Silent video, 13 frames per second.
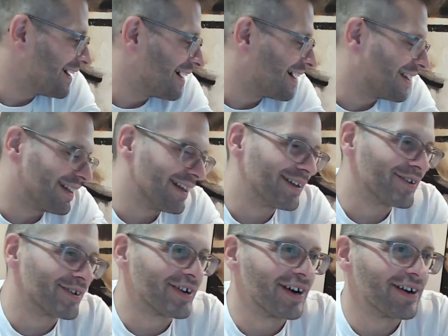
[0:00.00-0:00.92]
And I like your
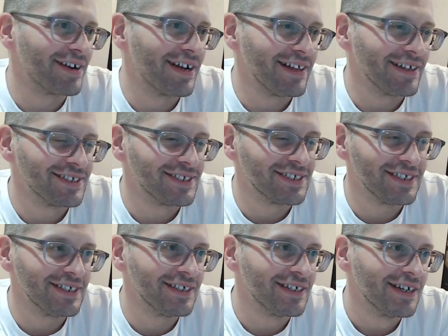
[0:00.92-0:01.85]
car
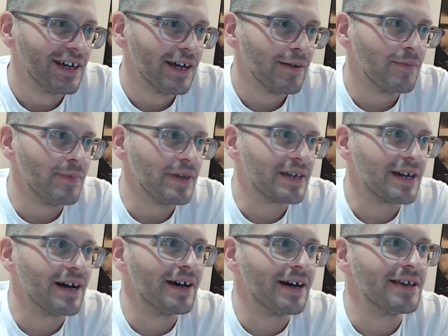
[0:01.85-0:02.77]
analogy,
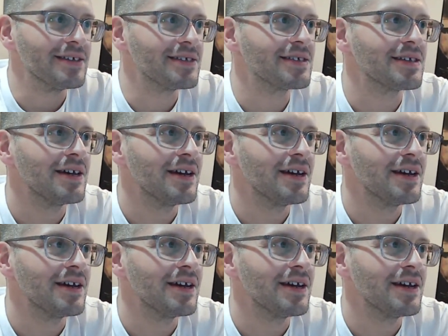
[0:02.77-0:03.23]
because,